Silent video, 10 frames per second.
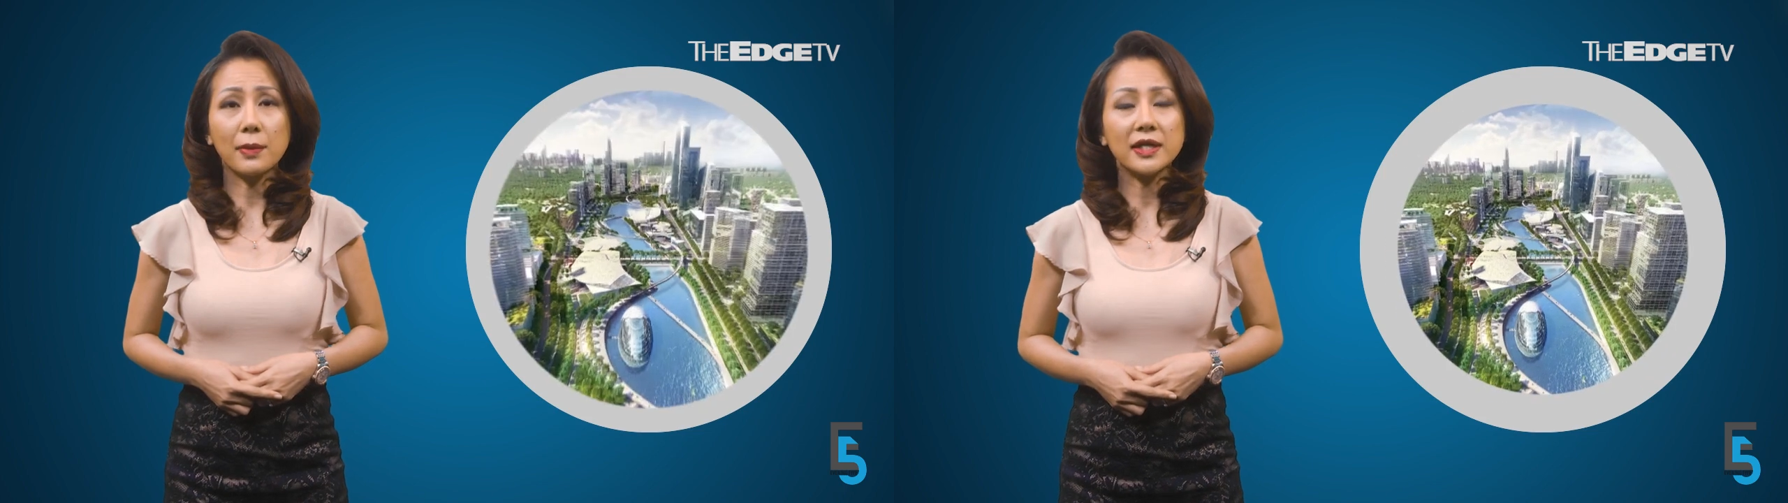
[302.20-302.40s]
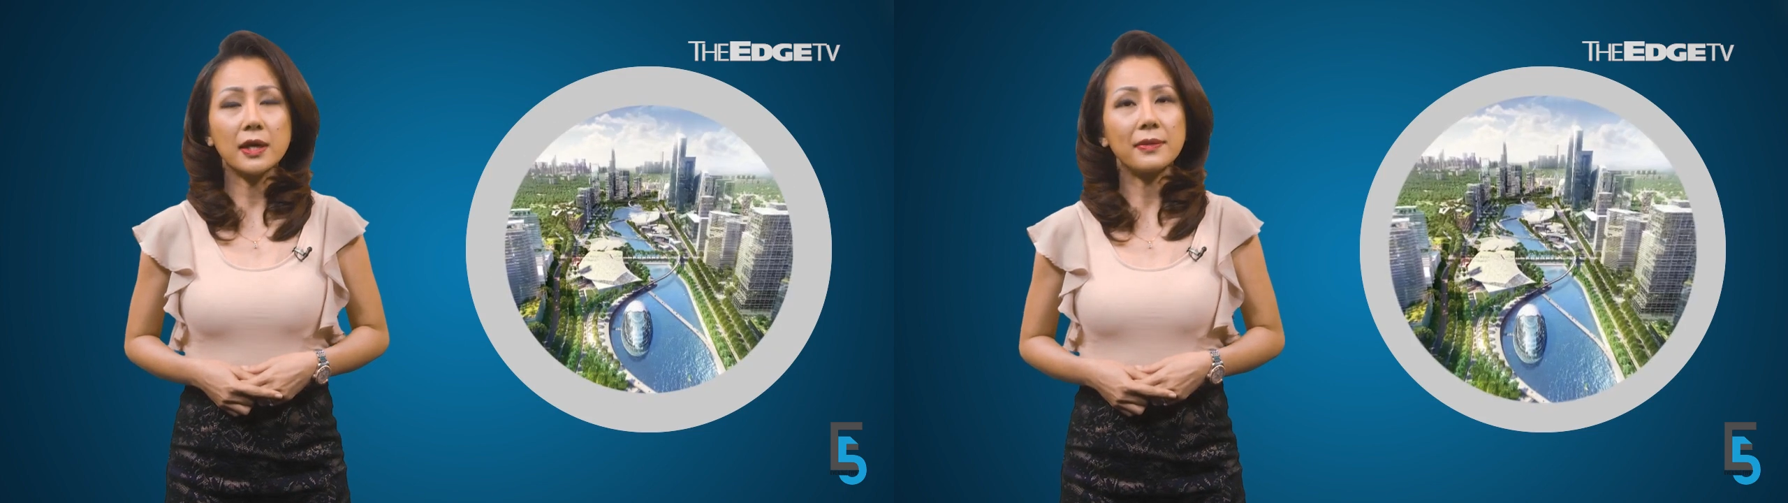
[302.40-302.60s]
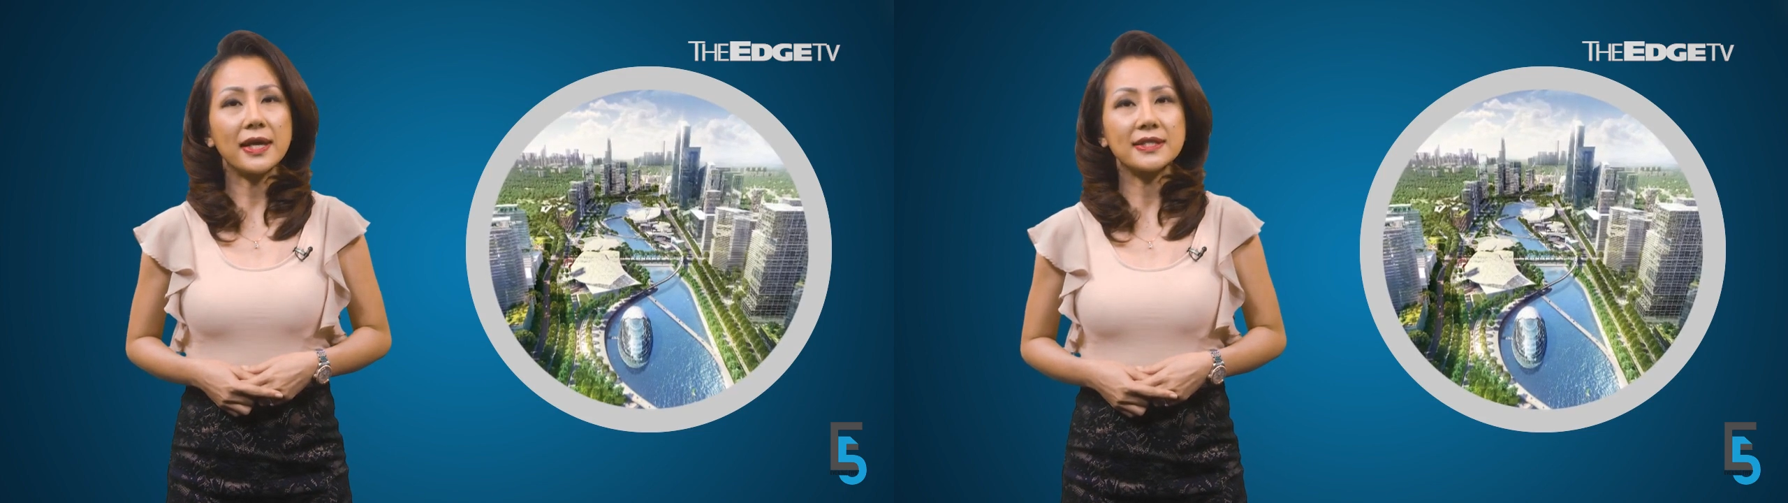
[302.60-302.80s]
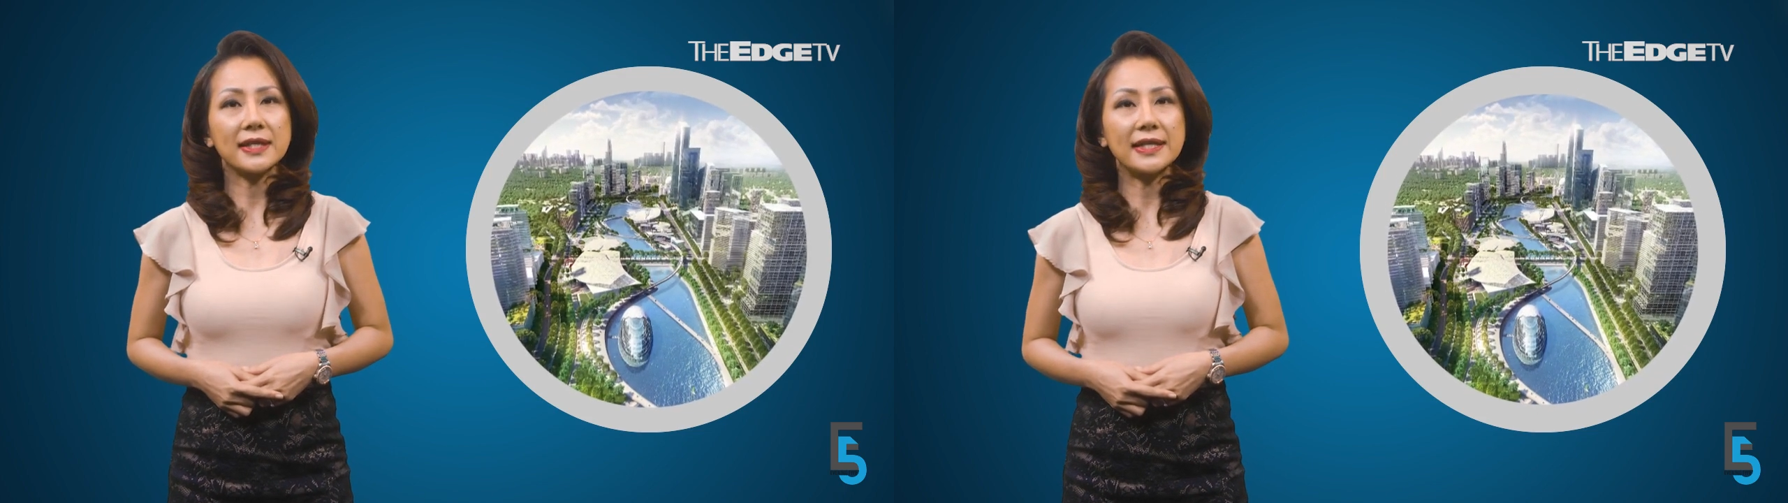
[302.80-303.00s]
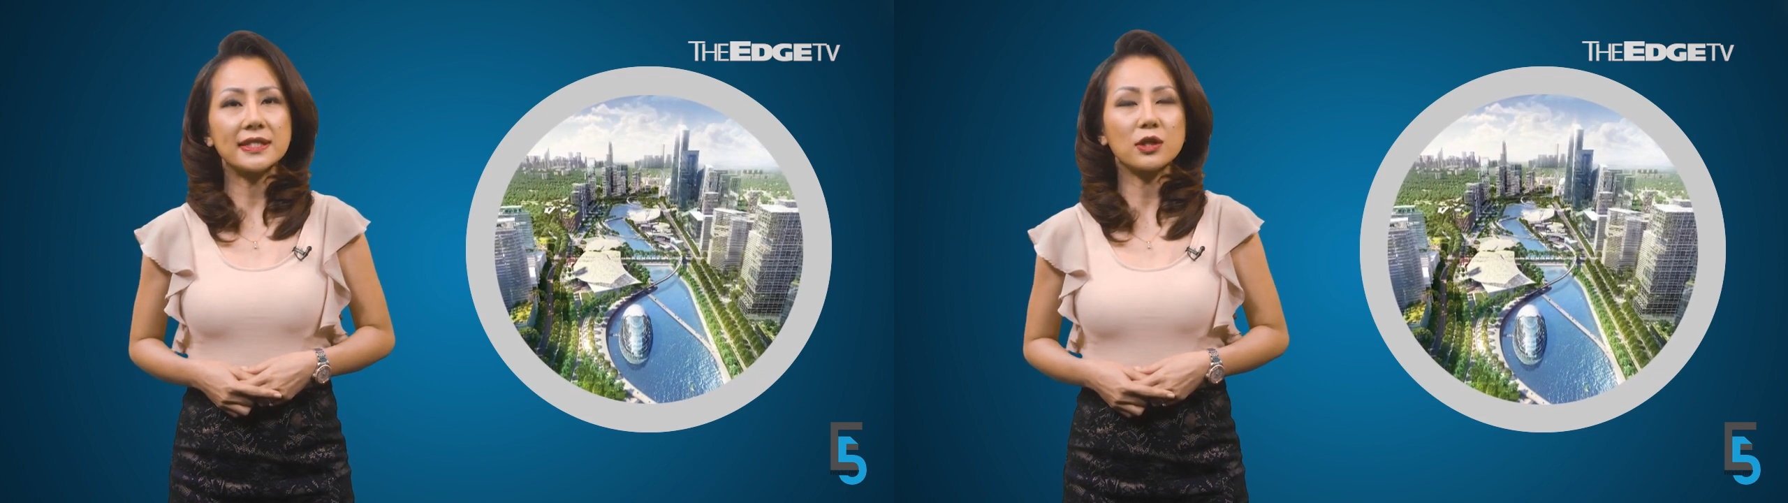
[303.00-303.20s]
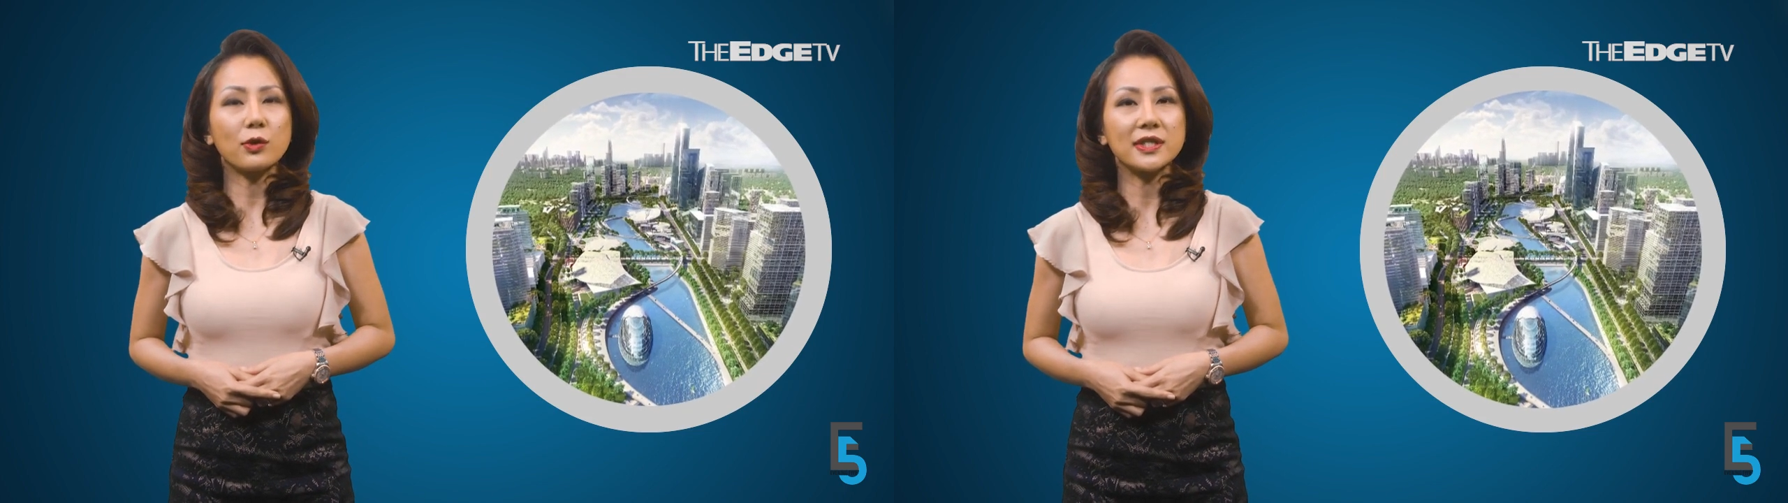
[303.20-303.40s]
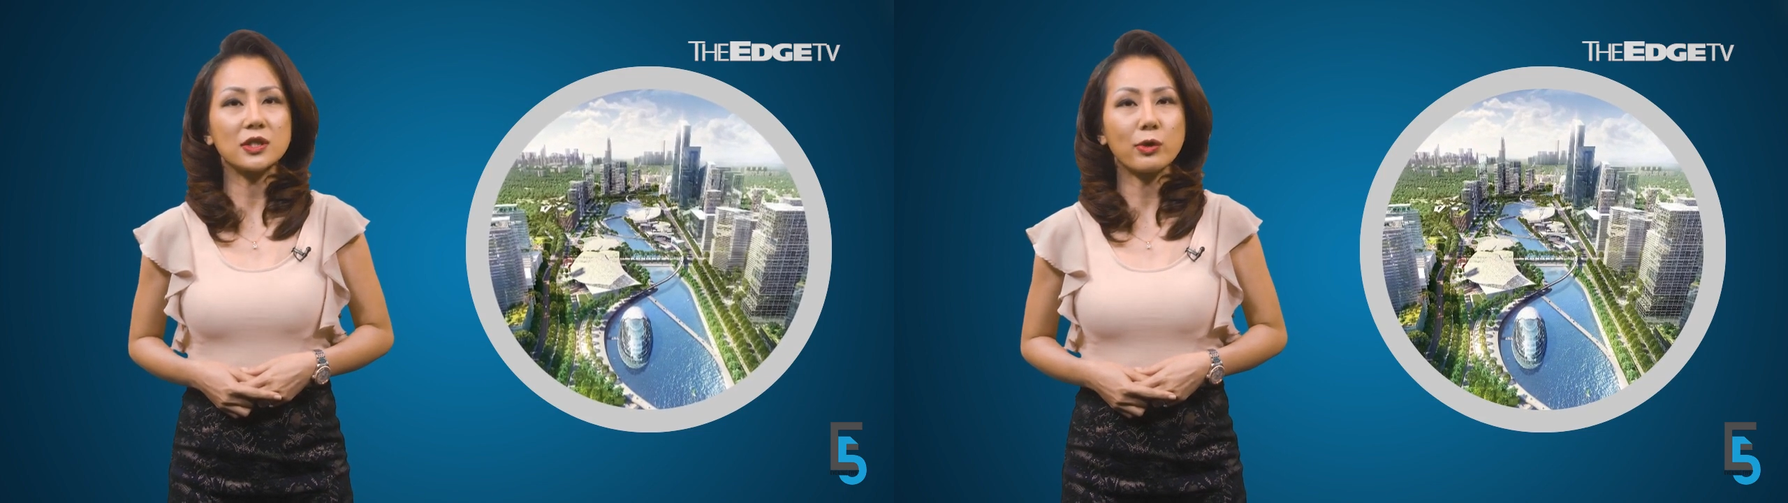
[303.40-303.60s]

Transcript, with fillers: Bandar Malaysia Integrated